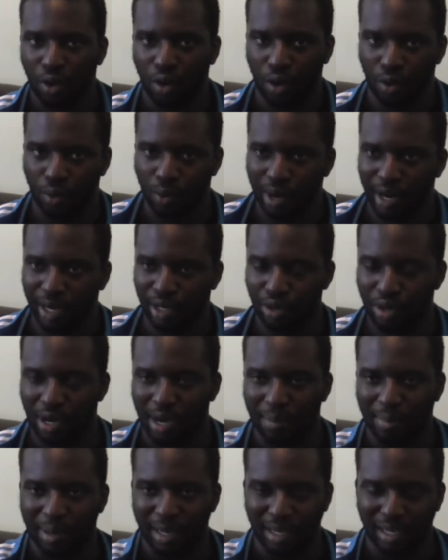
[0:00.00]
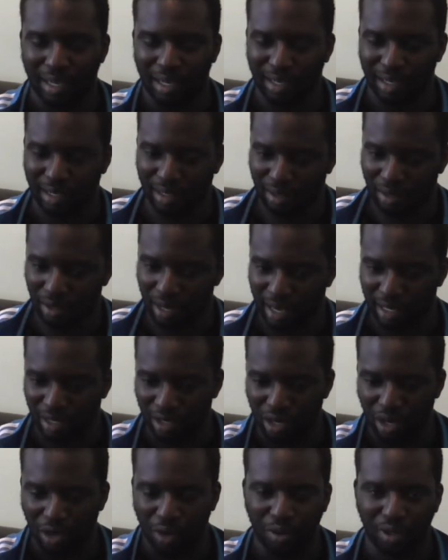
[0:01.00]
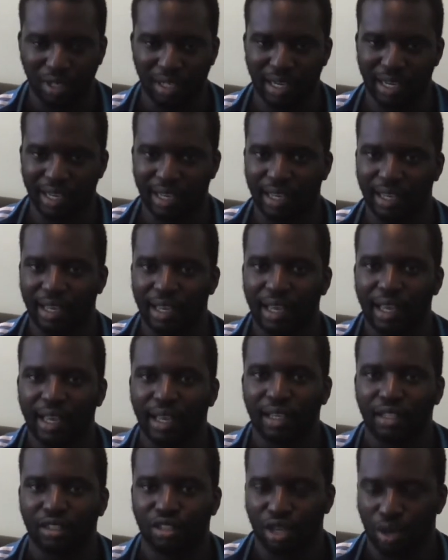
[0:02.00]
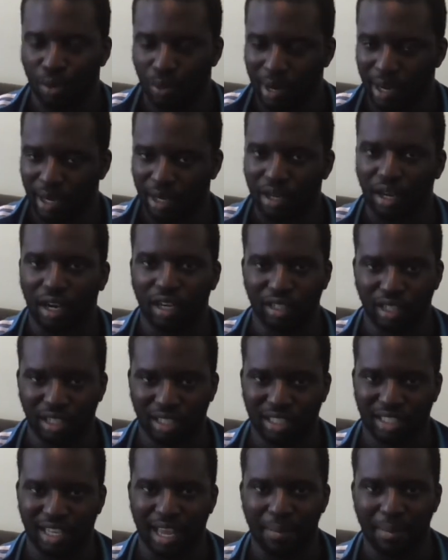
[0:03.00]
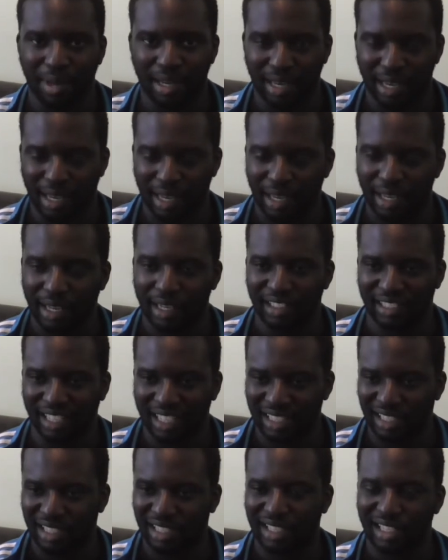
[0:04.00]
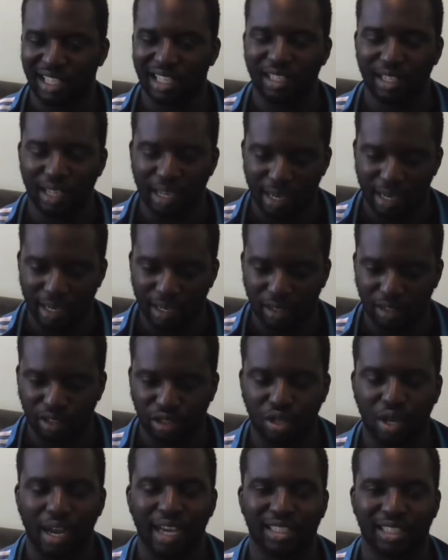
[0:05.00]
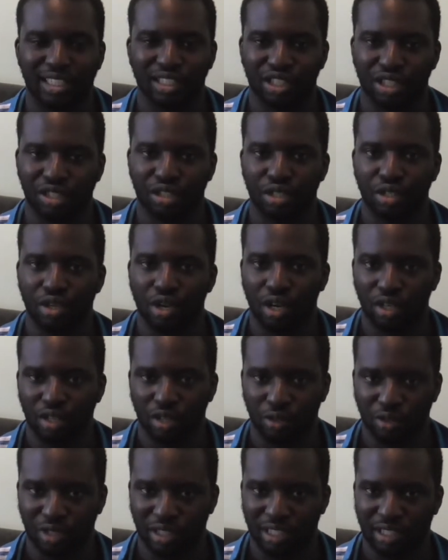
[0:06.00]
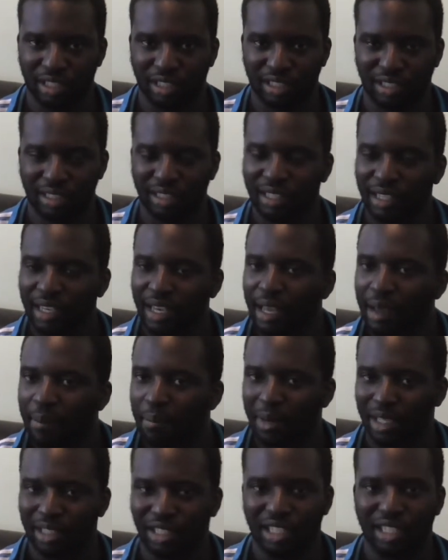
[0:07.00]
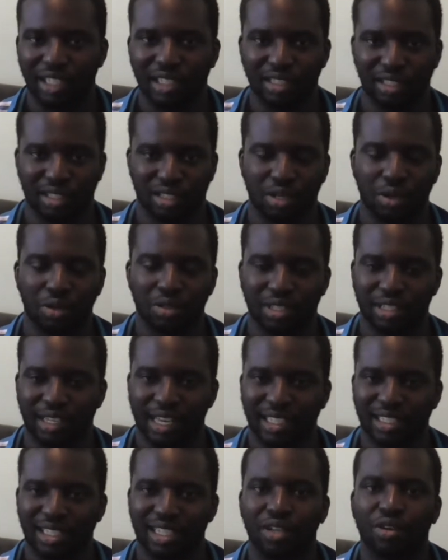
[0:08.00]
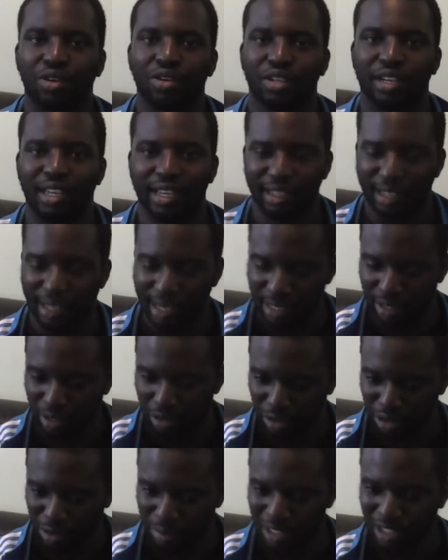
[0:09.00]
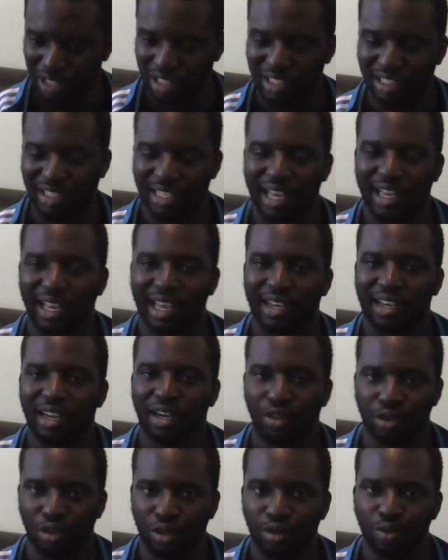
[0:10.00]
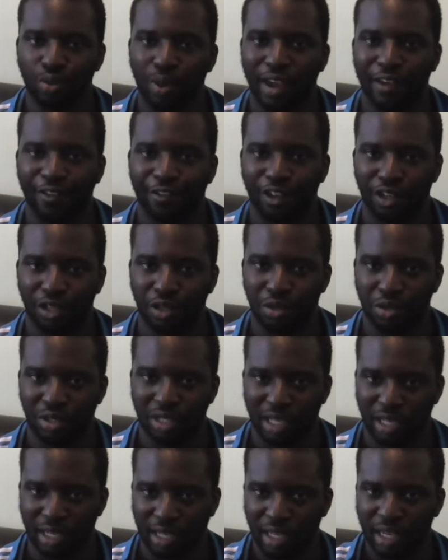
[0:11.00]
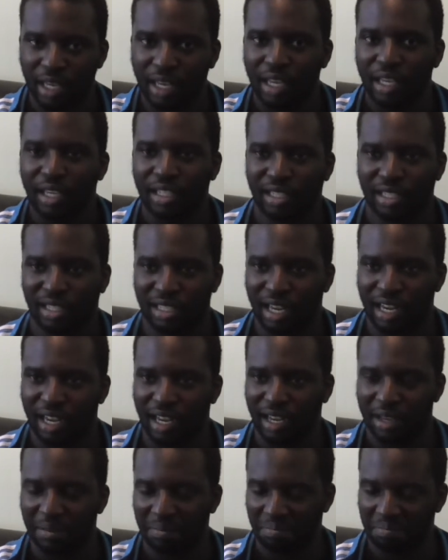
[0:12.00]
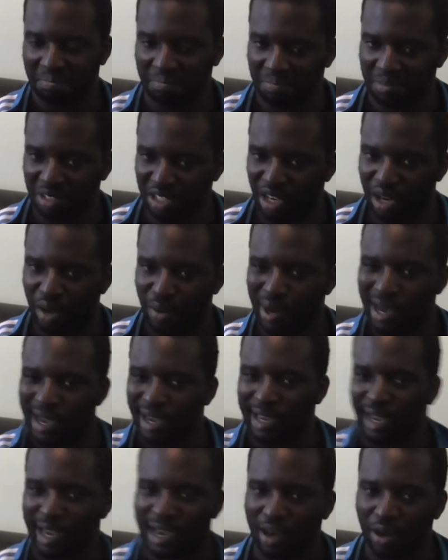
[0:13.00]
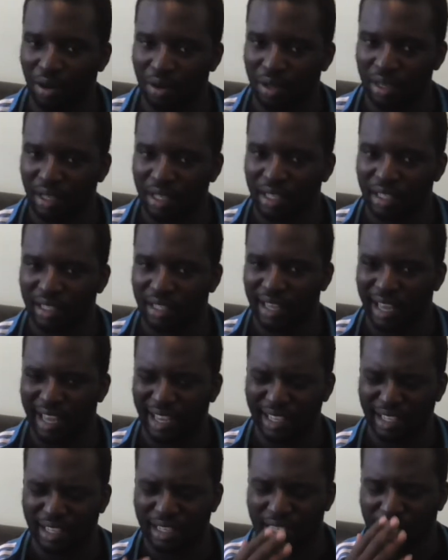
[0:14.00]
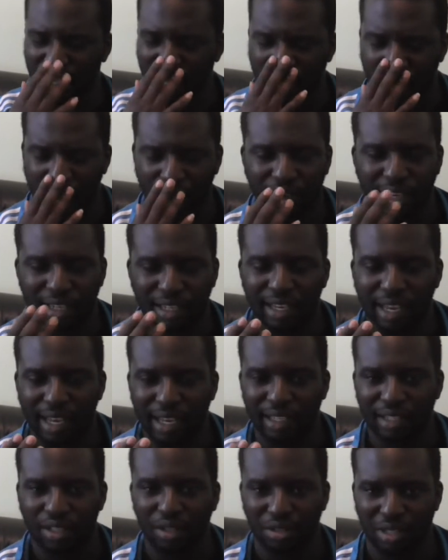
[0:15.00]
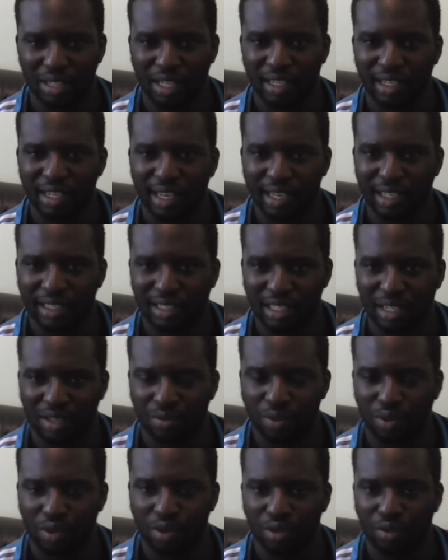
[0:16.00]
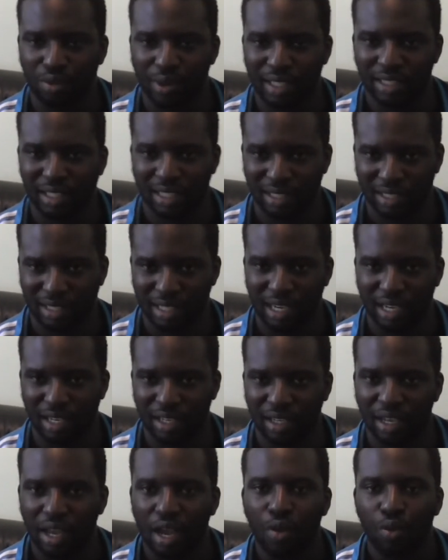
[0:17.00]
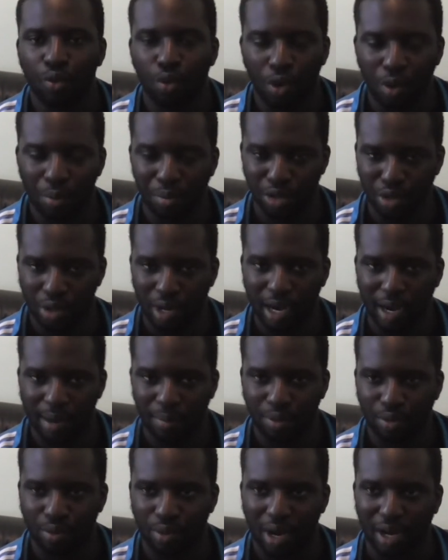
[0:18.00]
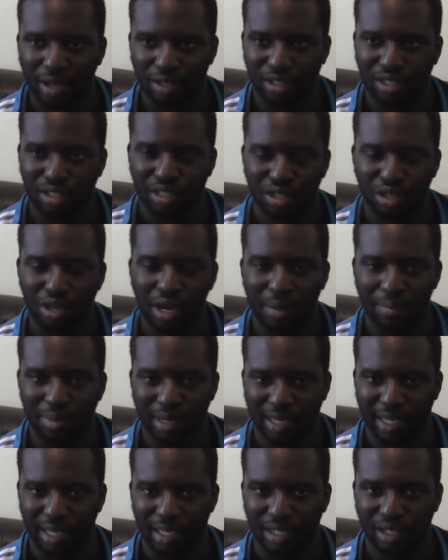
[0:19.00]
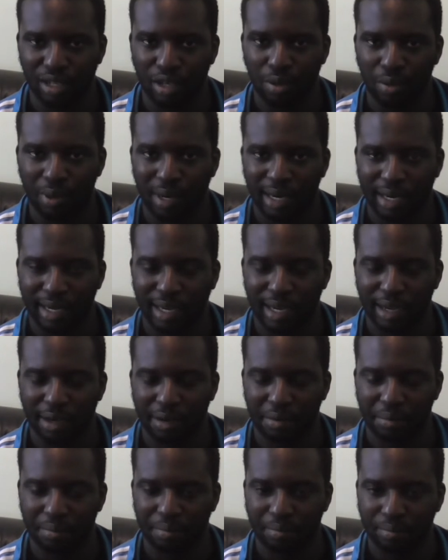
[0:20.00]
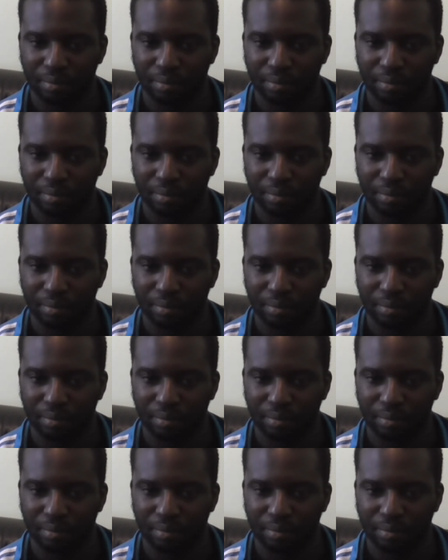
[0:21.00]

or where you are pedaling and you're holding it to work on your stamina. That's, yeah, so I suggest you go on those machines. Those, that's a good, yeah, those machines are like a good way for you to start your workout like how yeah those are yeah it's a good way to start warm you up whilst you are beginning your workout